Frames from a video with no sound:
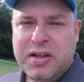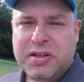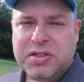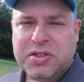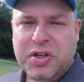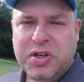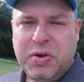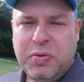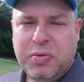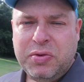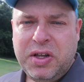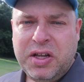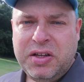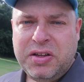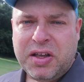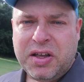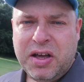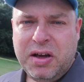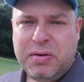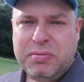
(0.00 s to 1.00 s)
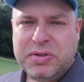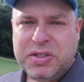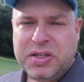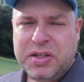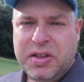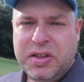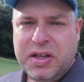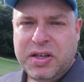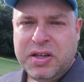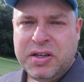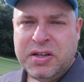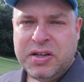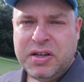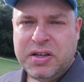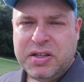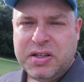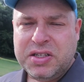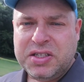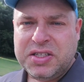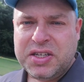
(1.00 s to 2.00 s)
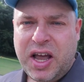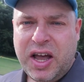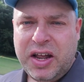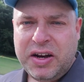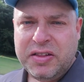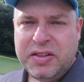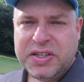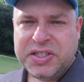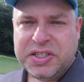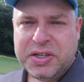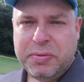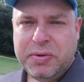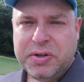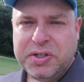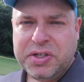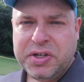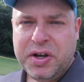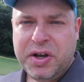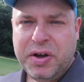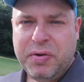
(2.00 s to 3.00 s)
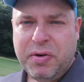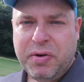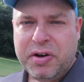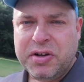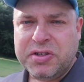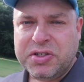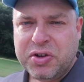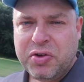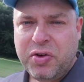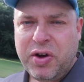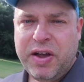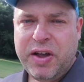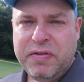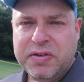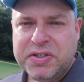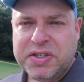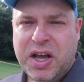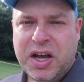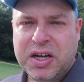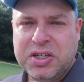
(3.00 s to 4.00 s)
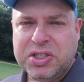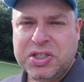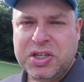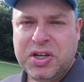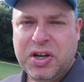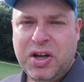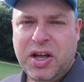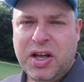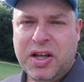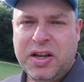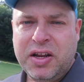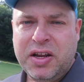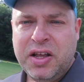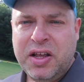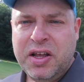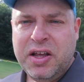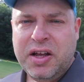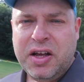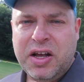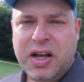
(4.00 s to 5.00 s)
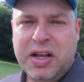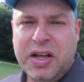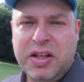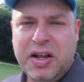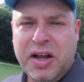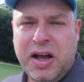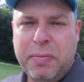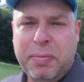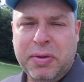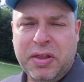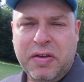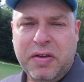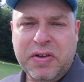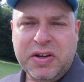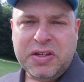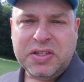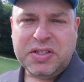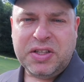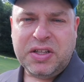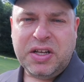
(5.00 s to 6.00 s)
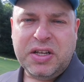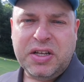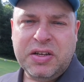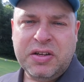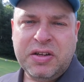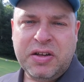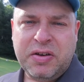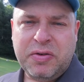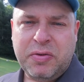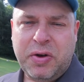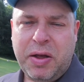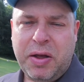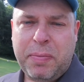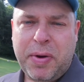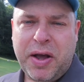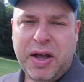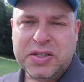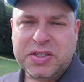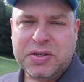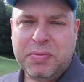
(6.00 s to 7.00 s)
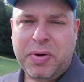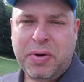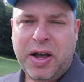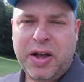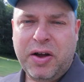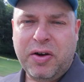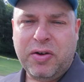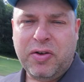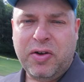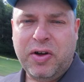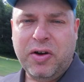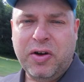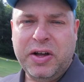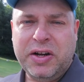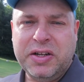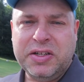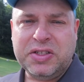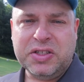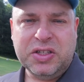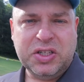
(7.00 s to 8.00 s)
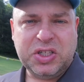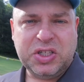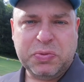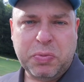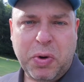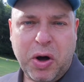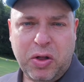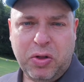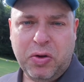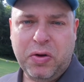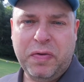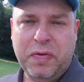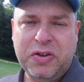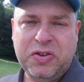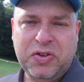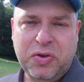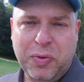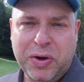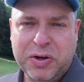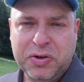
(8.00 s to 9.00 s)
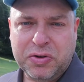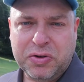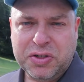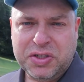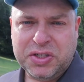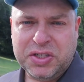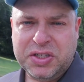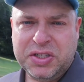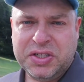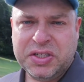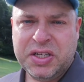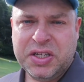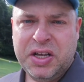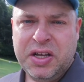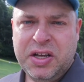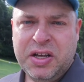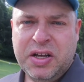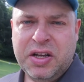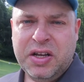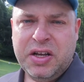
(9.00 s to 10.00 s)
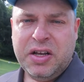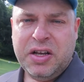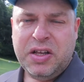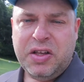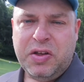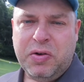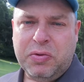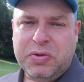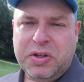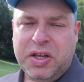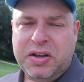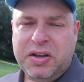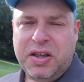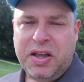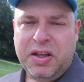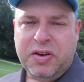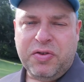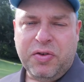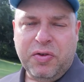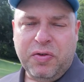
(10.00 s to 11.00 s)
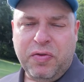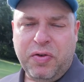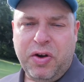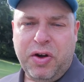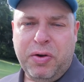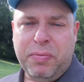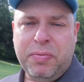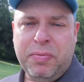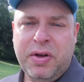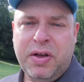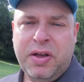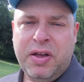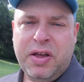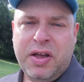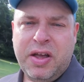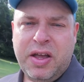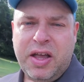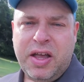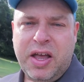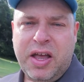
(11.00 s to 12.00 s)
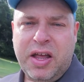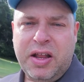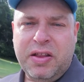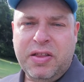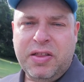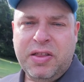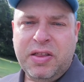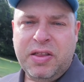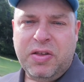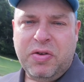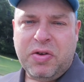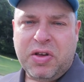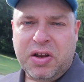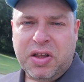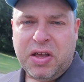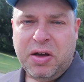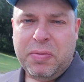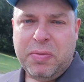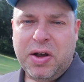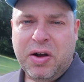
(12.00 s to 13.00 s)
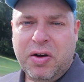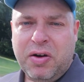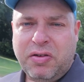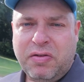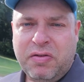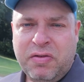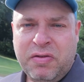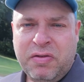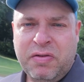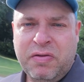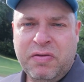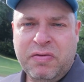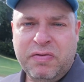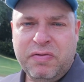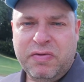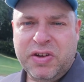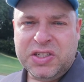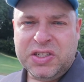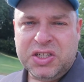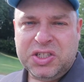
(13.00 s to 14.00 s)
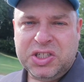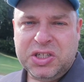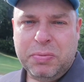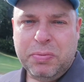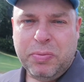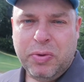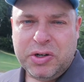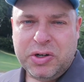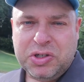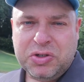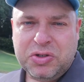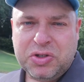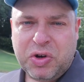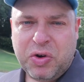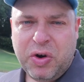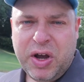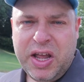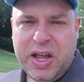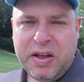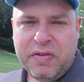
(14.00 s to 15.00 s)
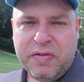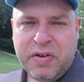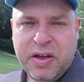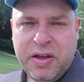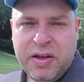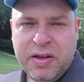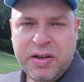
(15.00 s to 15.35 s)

So you will need to come to the, the side of the cemetery where his grave is actually on. I, believe it is the, when I passed by earlier, it is the smaller of the two entrances you will need to enter from. And you can come here and visit Jim Bridger's grave.